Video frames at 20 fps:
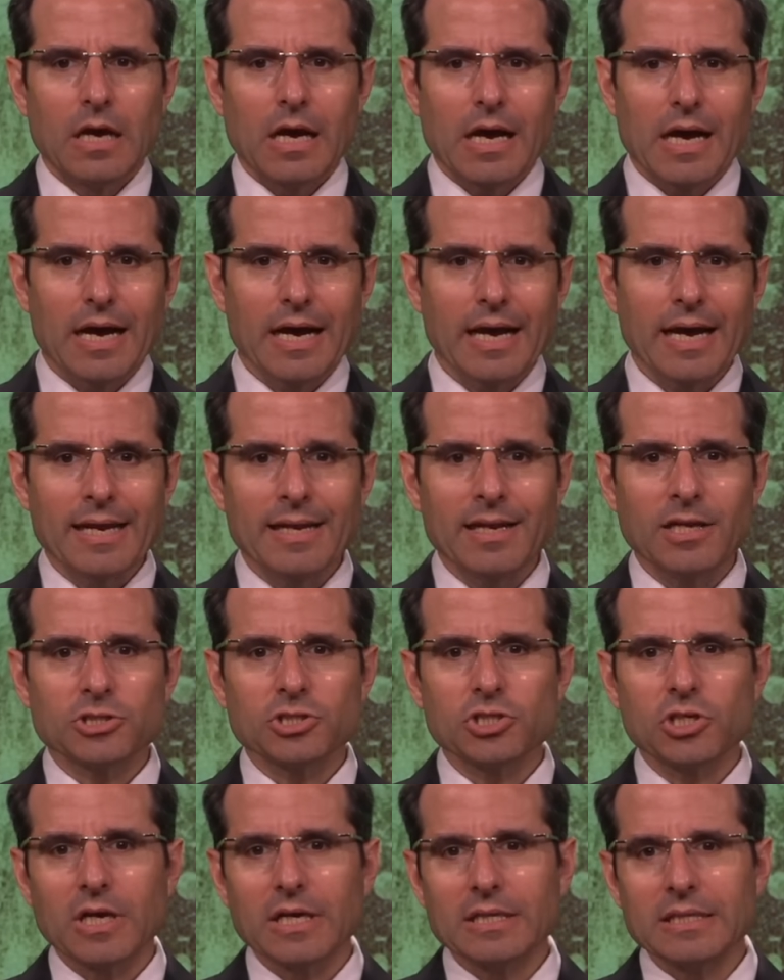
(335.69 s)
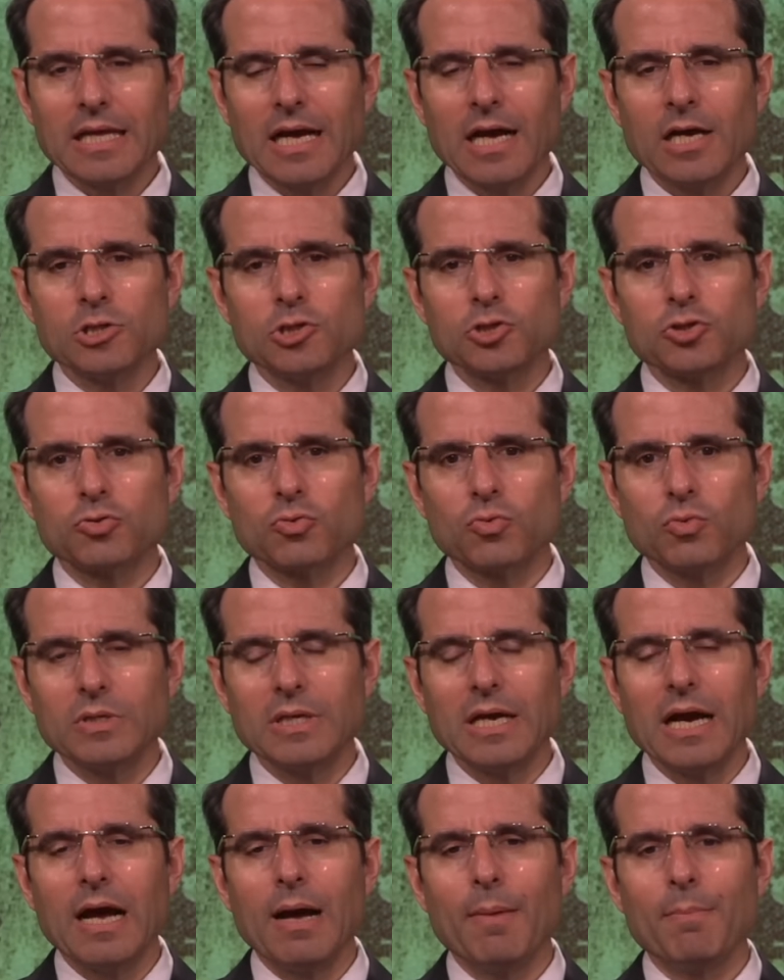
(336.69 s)
Achen haShchina
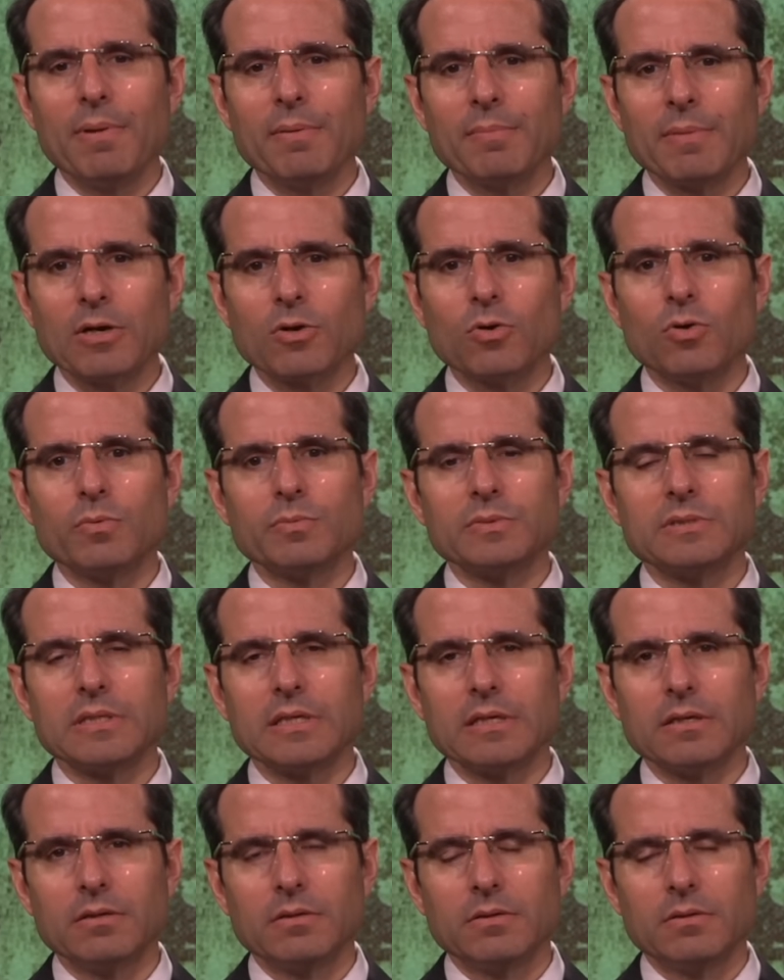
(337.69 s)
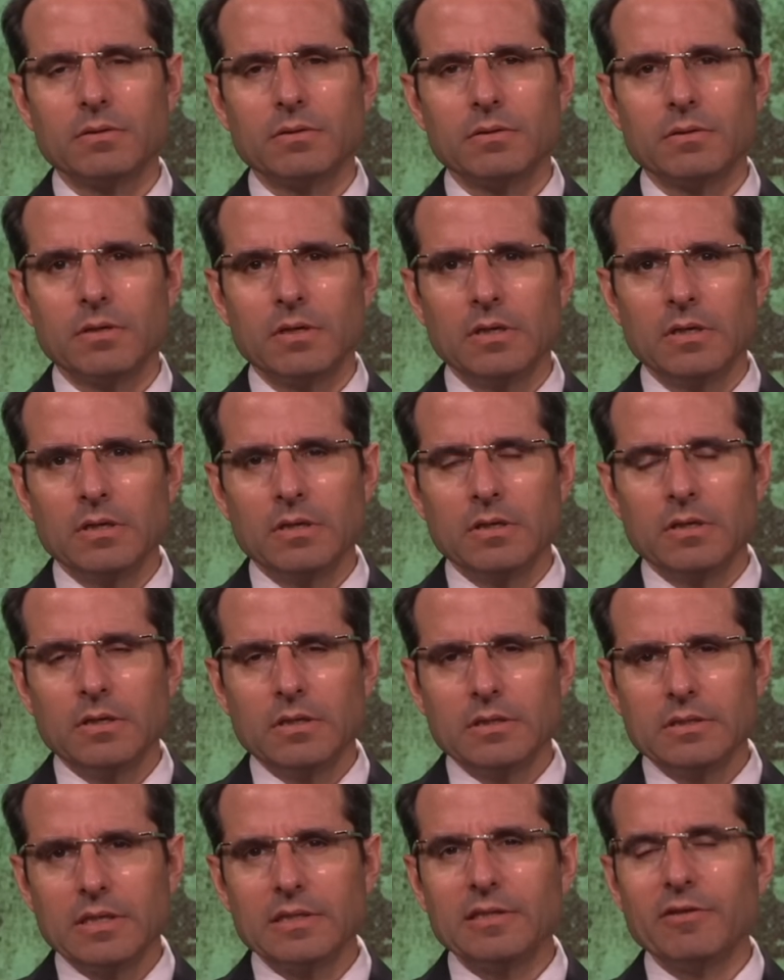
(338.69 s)
shruya b'makom zeh.
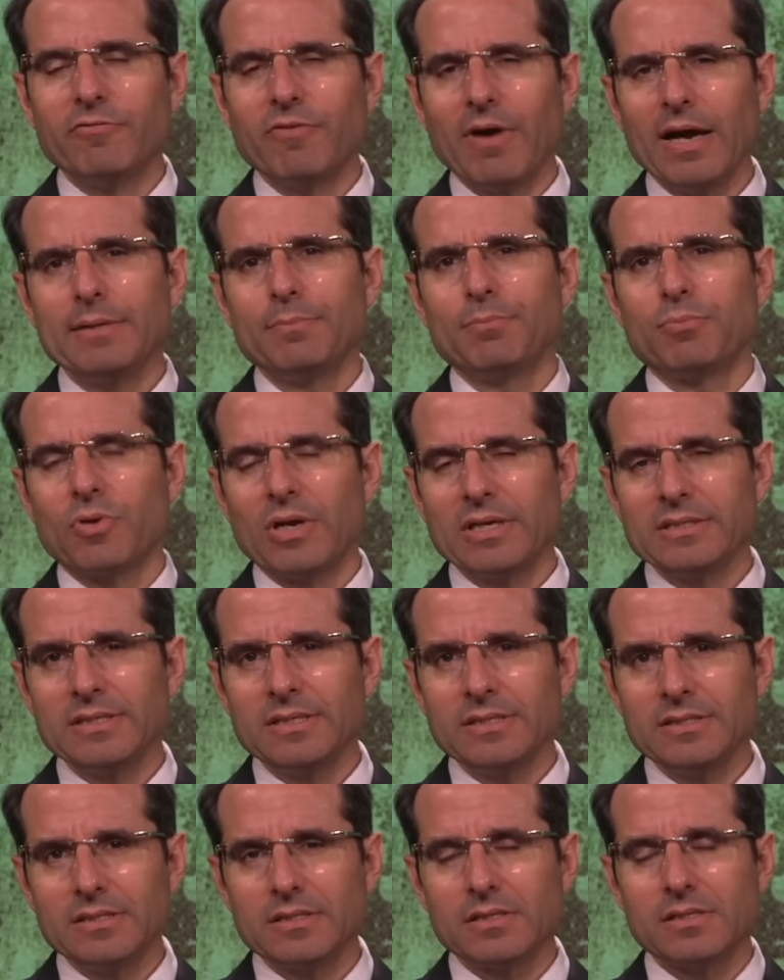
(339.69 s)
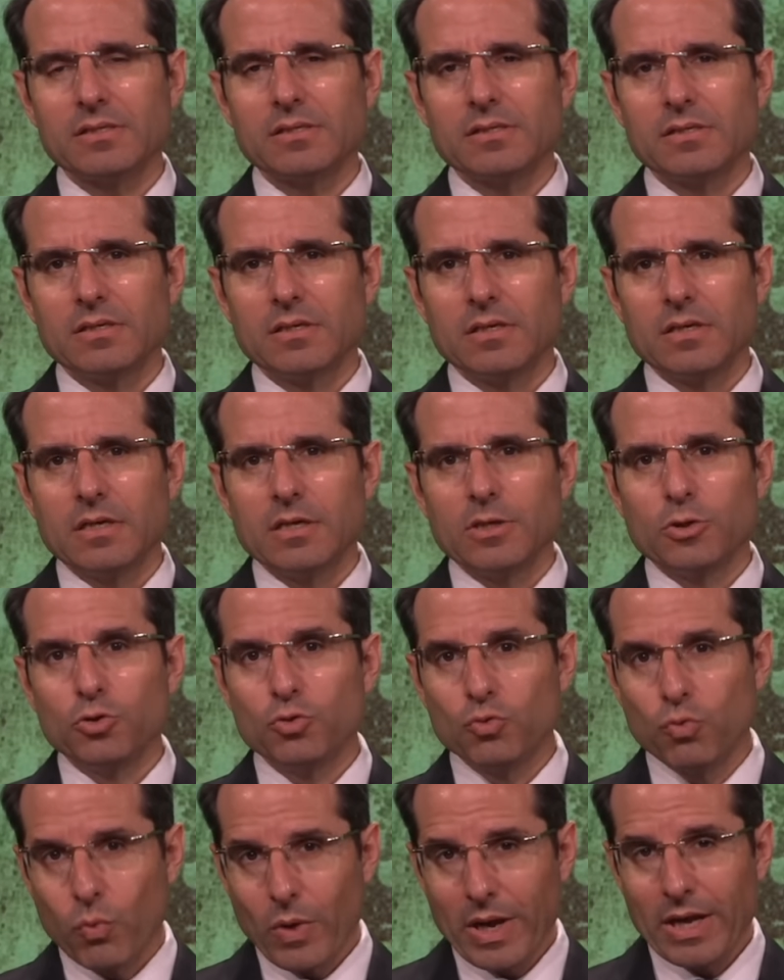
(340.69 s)
The divine presence
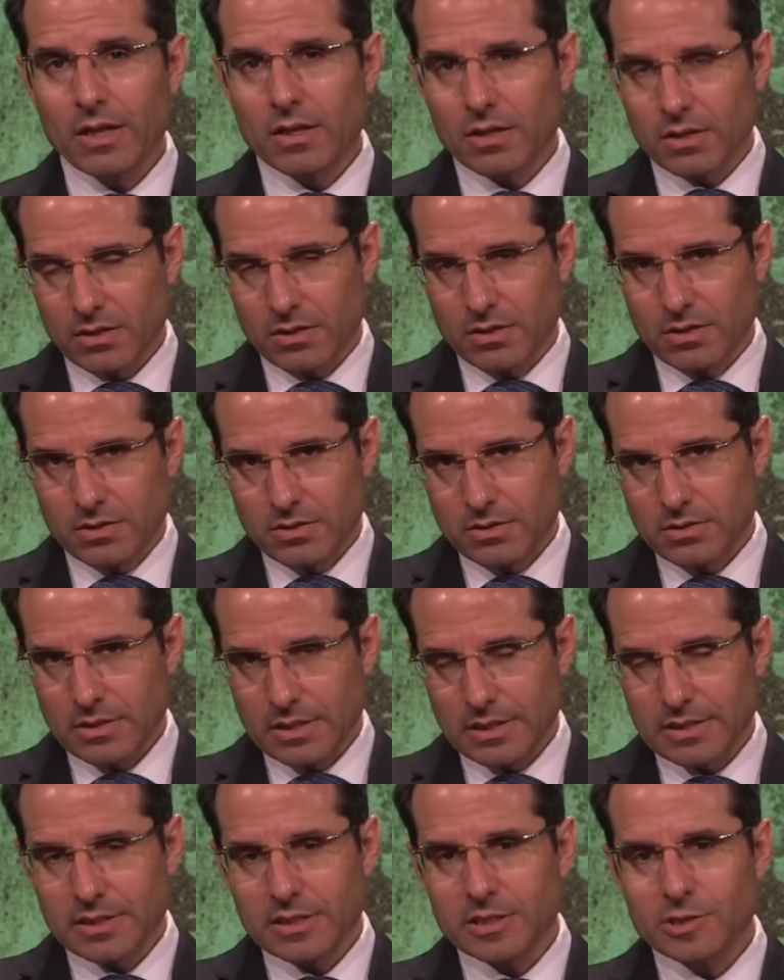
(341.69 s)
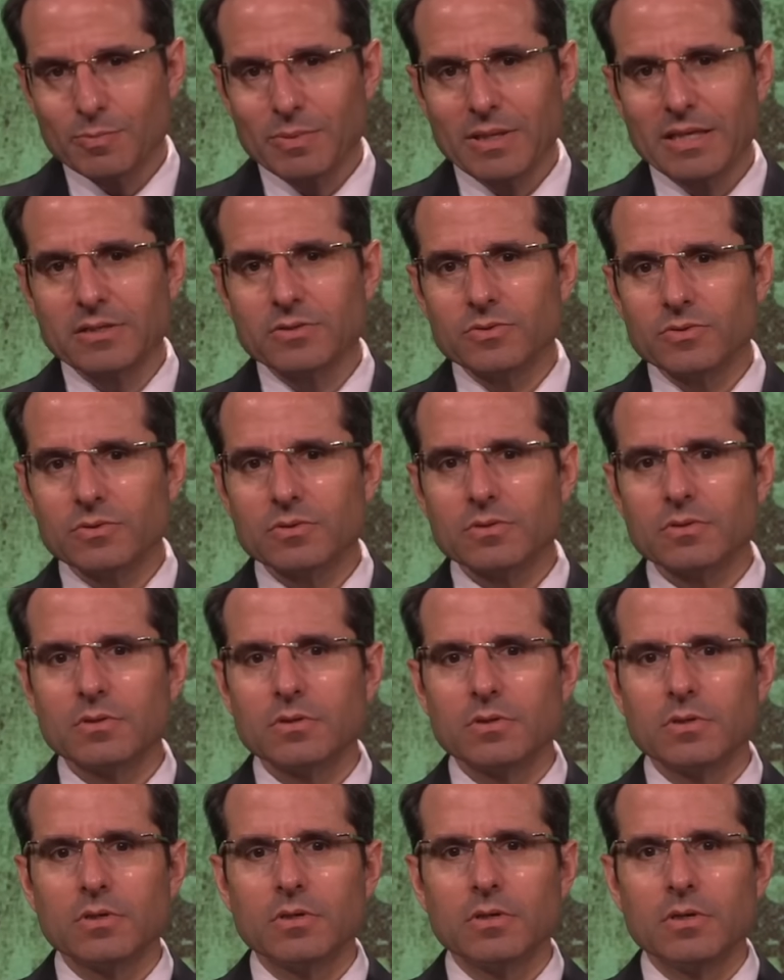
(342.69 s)
dwell in this place.
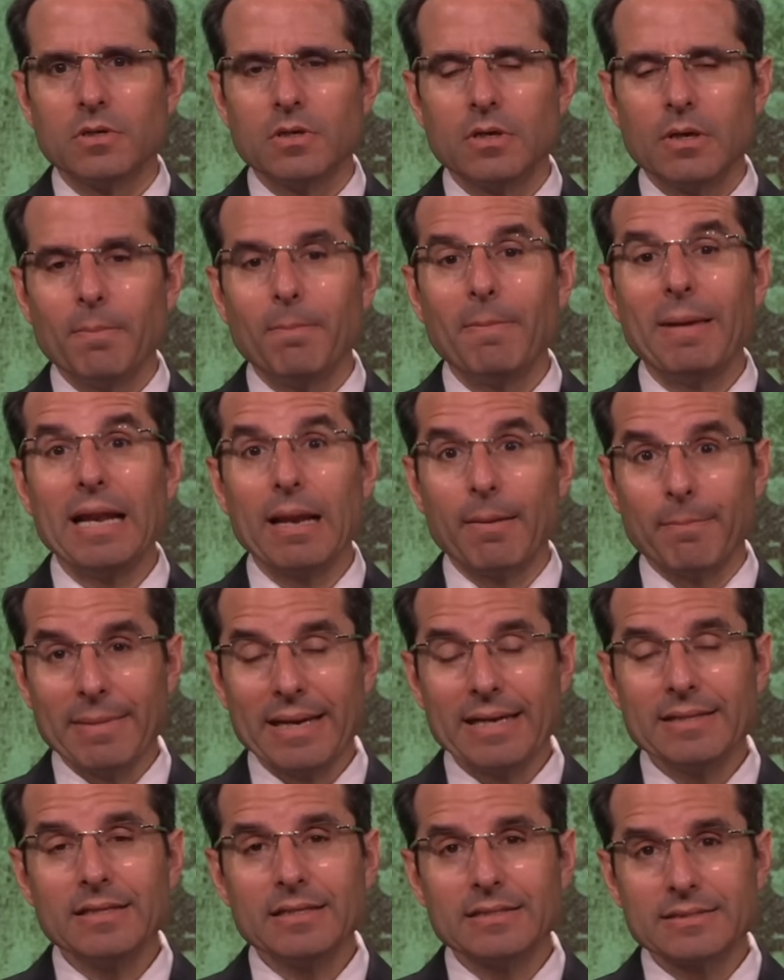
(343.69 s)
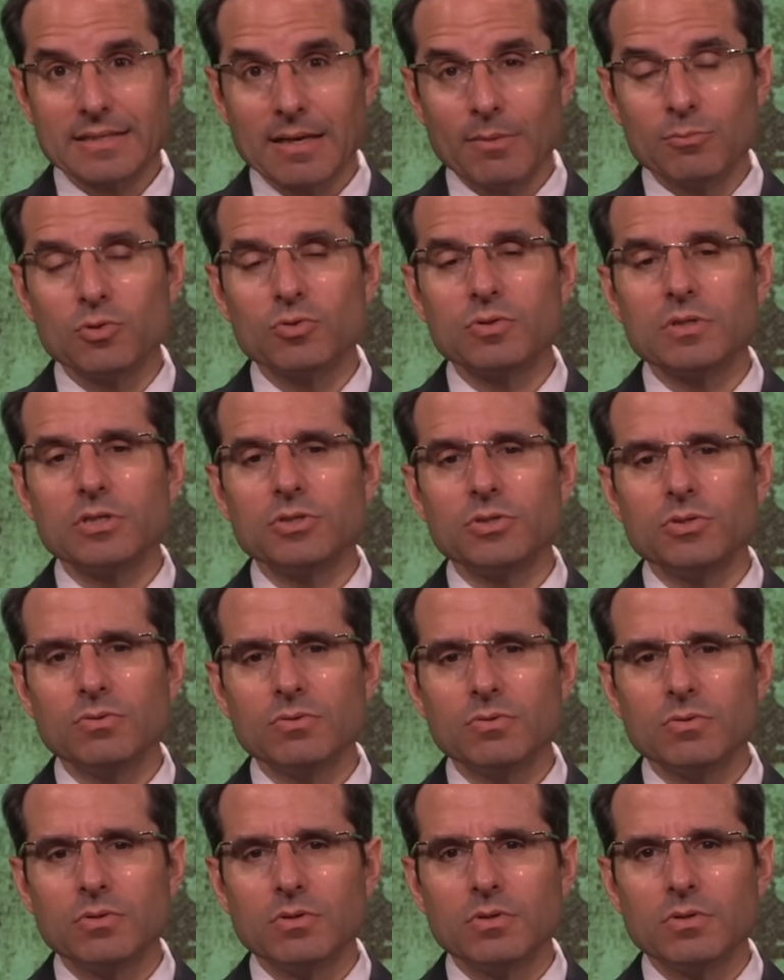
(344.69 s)
Melamed, it's come to teach
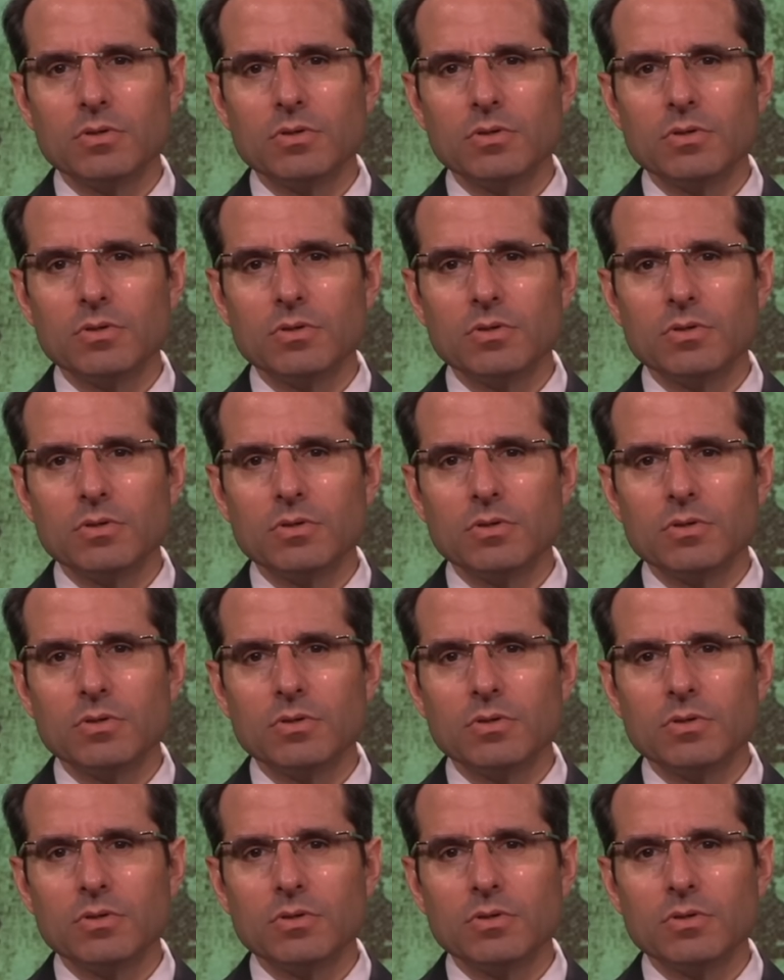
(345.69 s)
you.